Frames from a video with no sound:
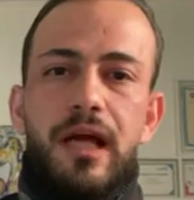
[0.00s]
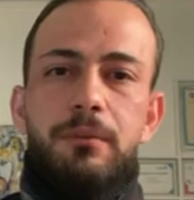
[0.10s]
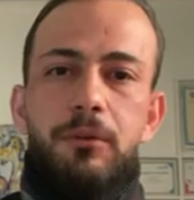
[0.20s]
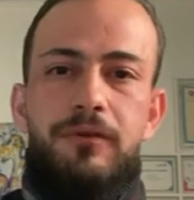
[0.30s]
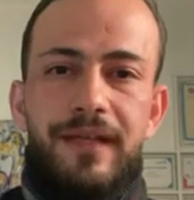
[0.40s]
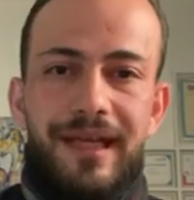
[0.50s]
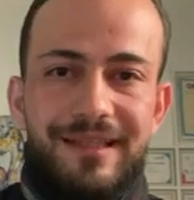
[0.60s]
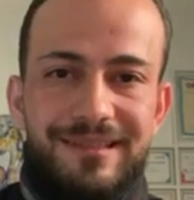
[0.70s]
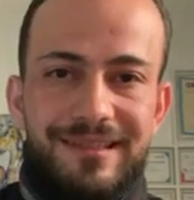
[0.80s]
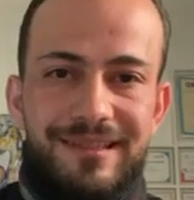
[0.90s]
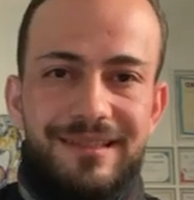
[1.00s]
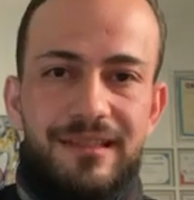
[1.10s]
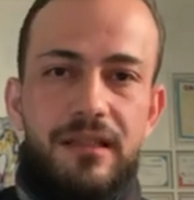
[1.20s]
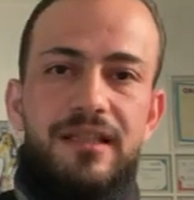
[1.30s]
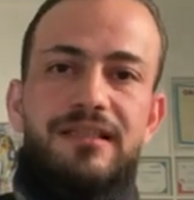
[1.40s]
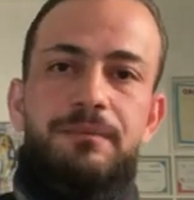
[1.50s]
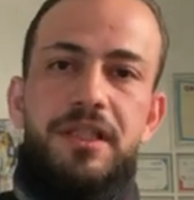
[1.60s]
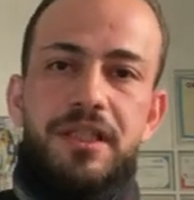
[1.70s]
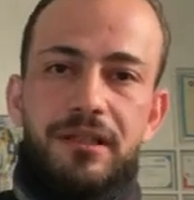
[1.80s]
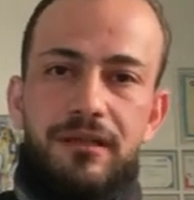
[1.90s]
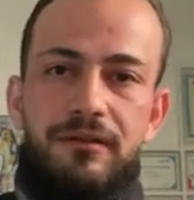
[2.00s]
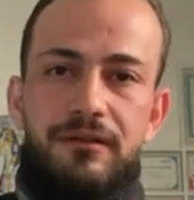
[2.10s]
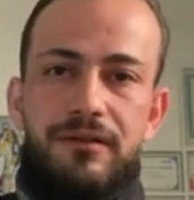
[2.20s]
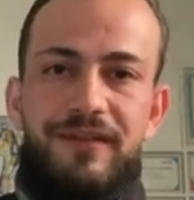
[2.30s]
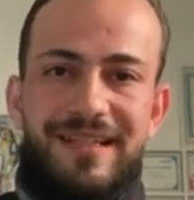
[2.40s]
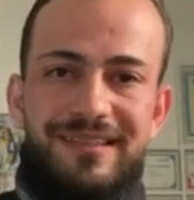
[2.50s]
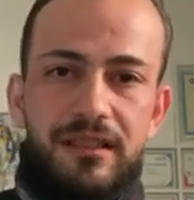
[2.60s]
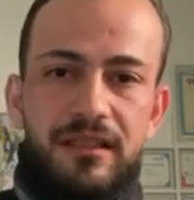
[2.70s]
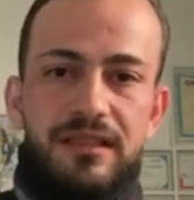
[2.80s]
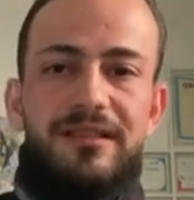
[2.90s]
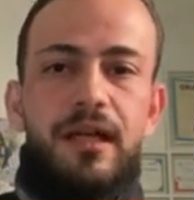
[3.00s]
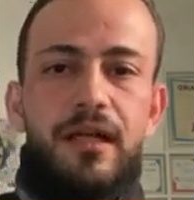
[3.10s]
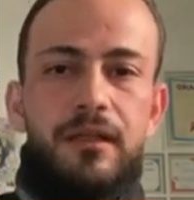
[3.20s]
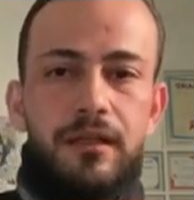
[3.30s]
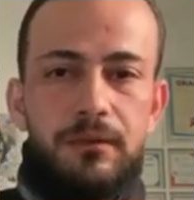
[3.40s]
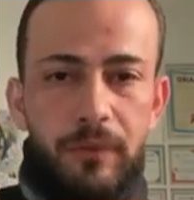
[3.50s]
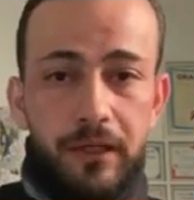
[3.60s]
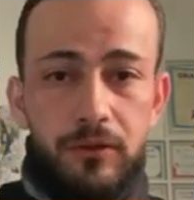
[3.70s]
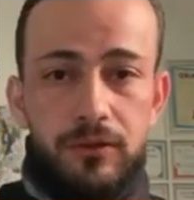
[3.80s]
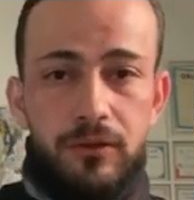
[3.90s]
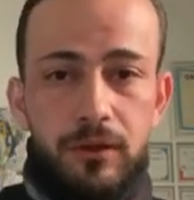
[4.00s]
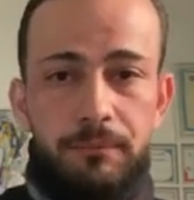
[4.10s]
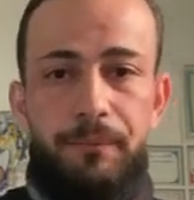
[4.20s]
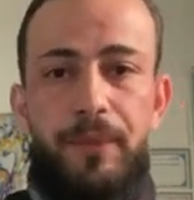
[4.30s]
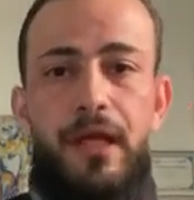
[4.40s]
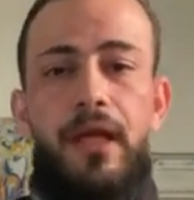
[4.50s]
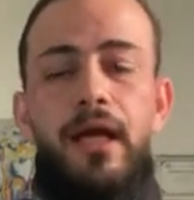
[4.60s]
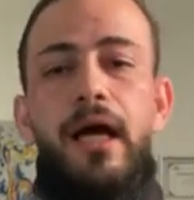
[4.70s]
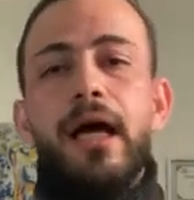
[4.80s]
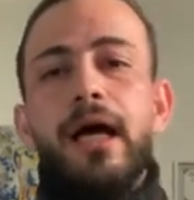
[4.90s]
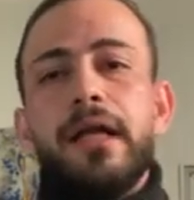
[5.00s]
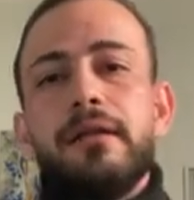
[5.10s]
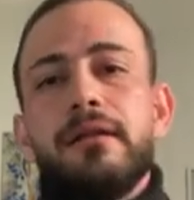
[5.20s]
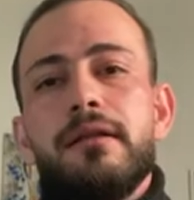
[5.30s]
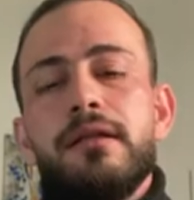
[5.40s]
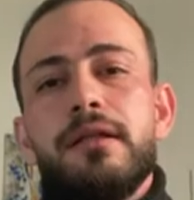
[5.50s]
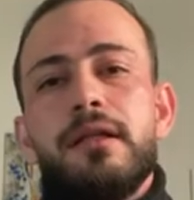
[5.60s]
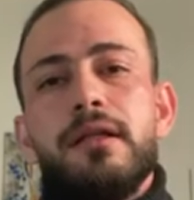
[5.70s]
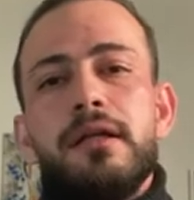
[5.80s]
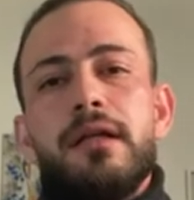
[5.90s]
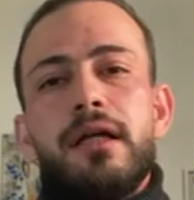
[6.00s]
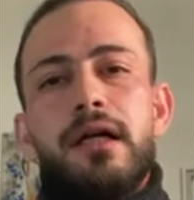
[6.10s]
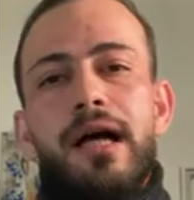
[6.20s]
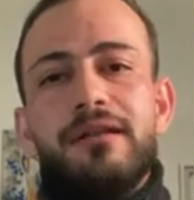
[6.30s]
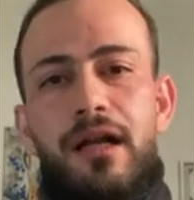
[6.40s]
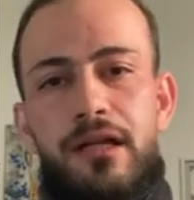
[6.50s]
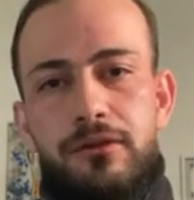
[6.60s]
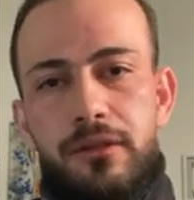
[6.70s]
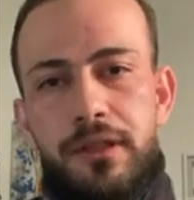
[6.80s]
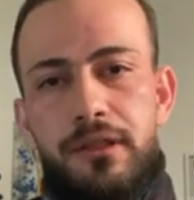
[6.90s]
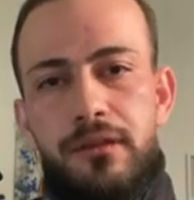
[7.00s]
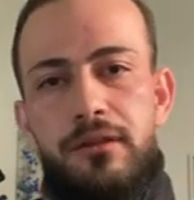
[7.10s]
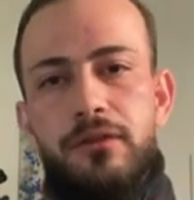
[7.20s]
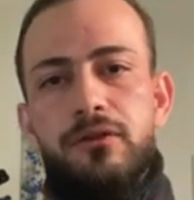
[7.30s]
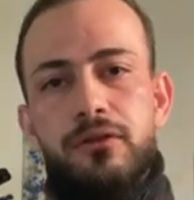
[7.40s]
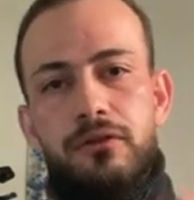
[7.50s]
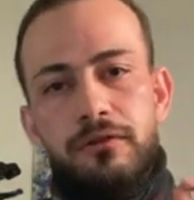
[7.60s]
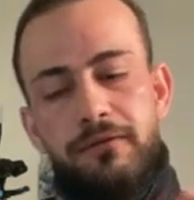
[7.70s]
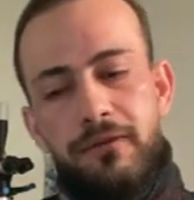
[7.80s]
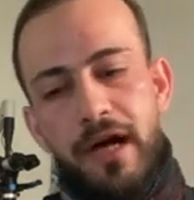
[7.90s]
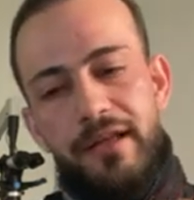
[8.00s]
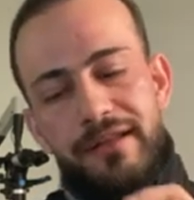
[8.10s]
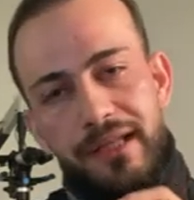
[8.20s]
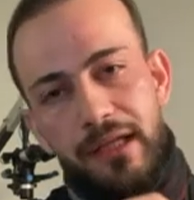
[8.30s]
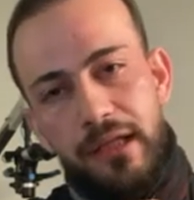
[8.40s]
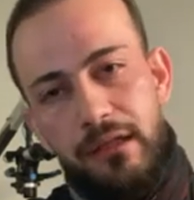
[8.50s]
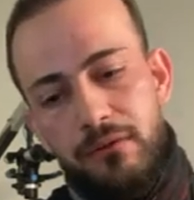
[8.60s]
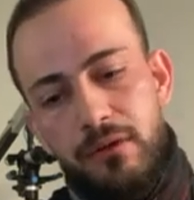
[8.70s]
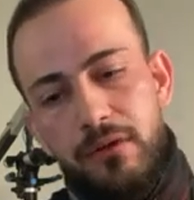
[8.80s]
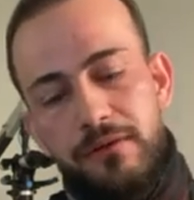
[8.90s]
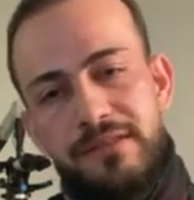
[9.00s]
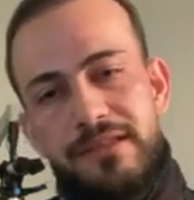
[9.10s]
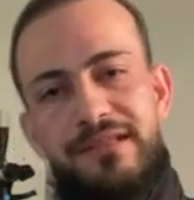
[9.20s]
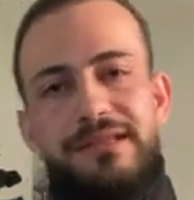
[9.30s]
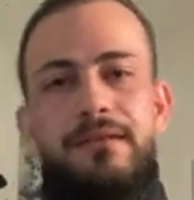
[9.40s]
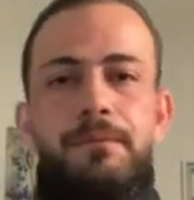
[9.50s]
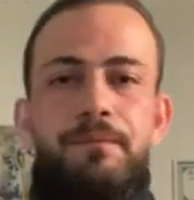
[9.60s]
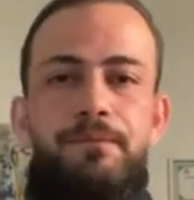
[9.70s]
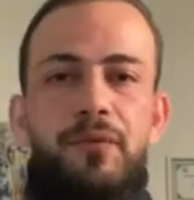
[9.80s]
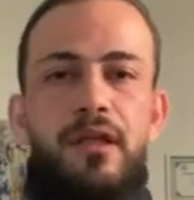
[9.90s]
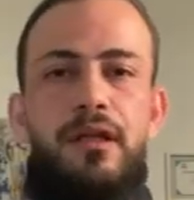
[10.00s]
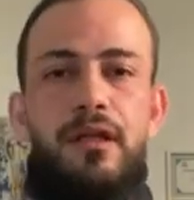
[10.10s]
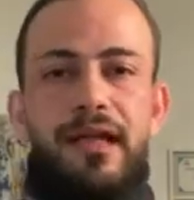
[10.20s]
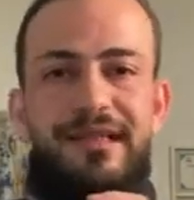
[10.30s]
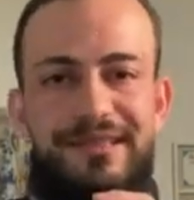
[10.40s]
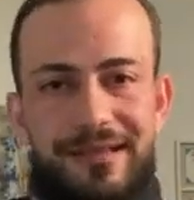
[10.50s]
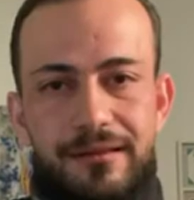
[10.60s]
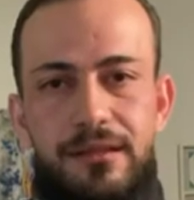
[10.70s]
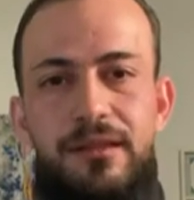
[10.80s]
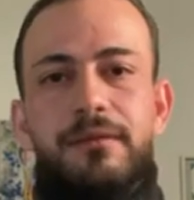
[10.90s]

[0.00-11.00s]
of cases need special facilities like microscope and ultrasonic to find the orifices exactly,